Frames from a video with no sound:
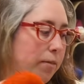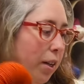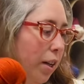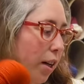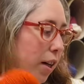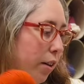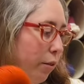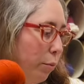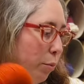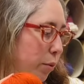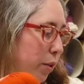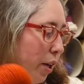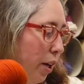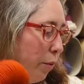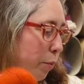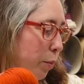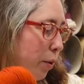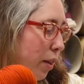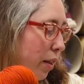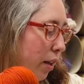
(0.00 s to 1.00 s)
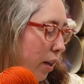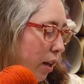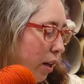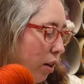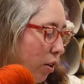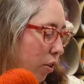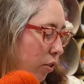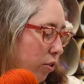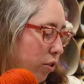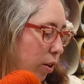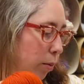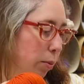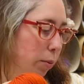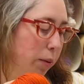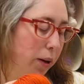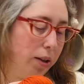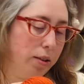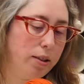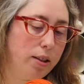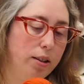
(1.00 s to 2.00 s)
I've been thinking non-stop
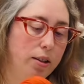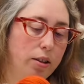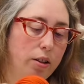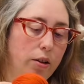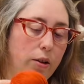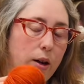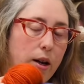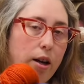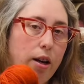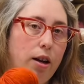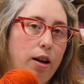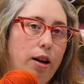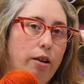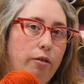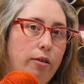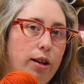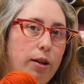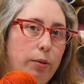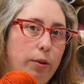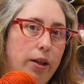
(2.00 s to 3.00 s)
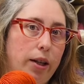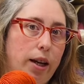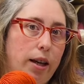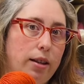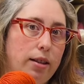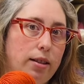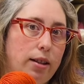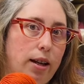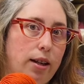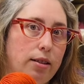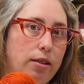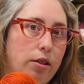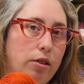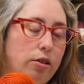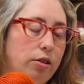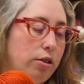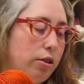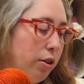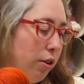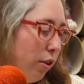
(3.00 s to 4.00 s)
about it, so I really want to get this cast on
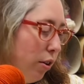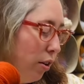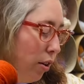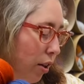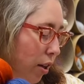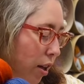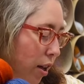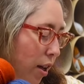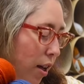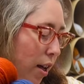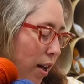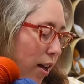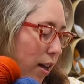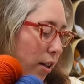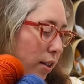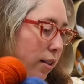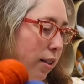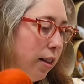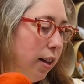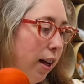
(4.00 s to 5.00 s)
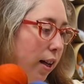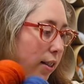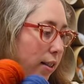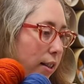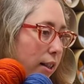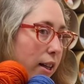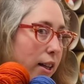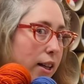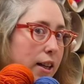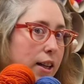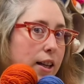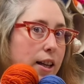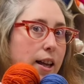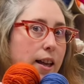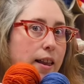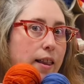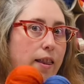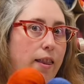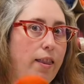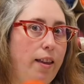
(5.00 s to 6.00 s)
soon. So that's
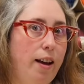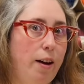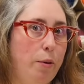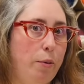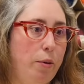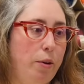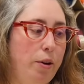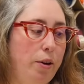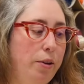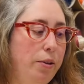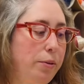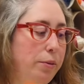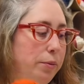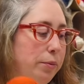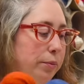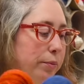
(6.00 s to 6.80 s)
that one.